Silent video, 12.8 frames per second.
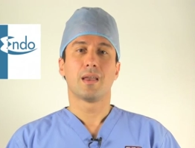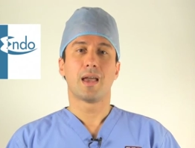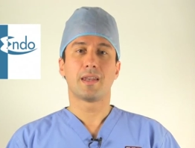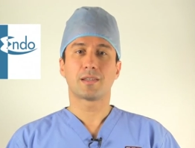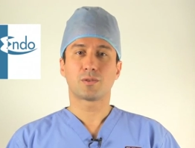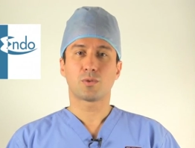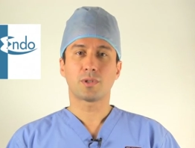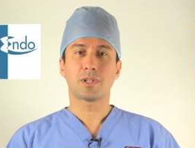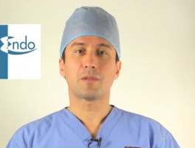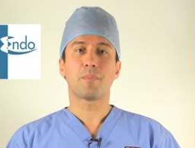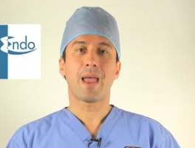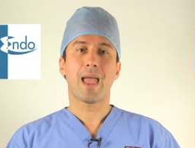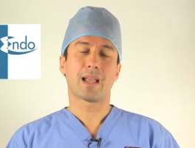An
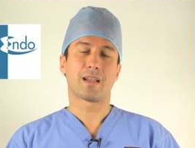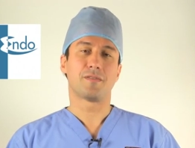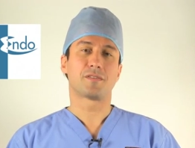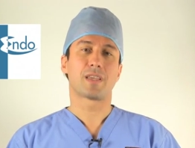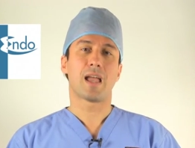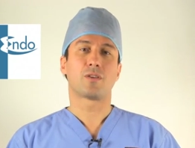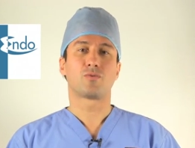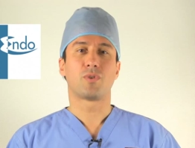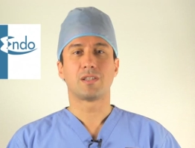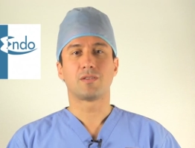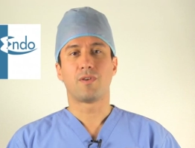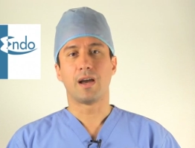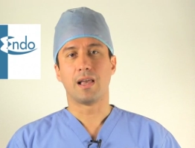assorted pack of Scout
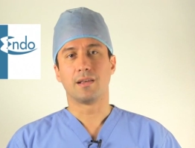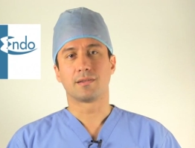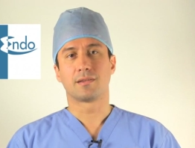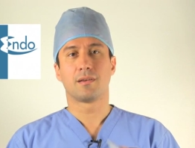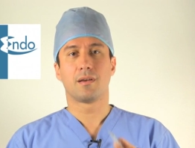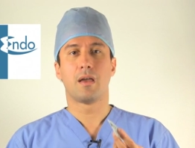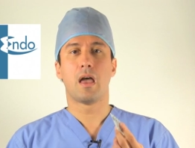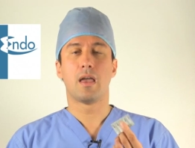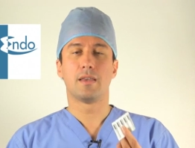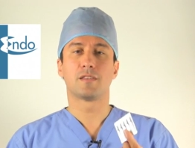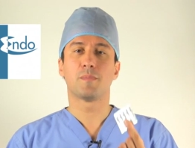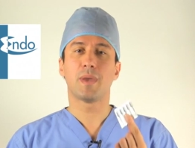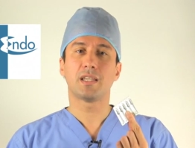Race Files
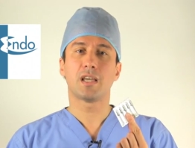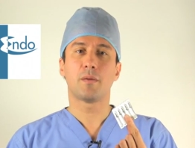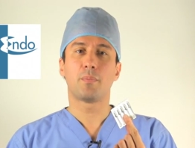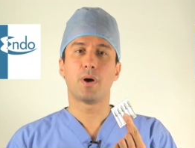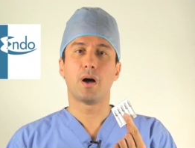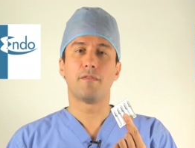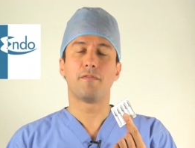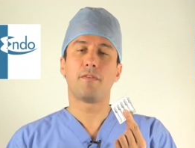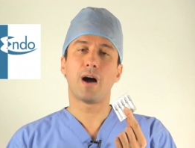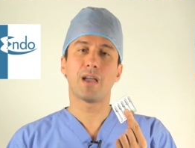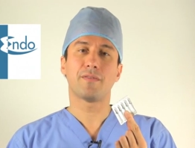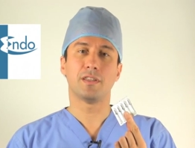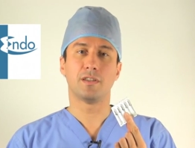is made up of
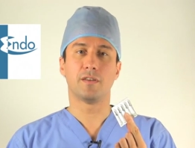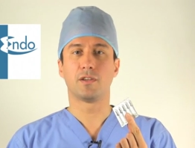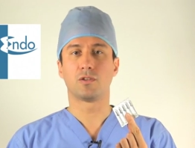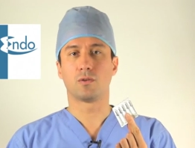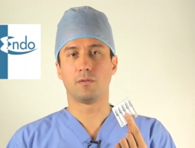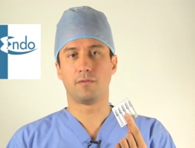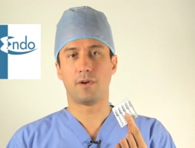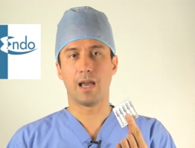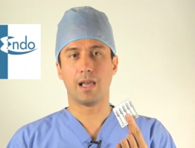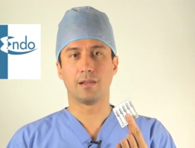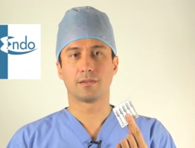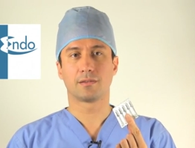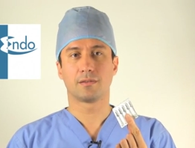5 individual
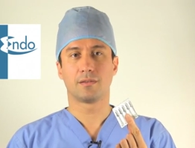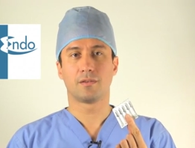files.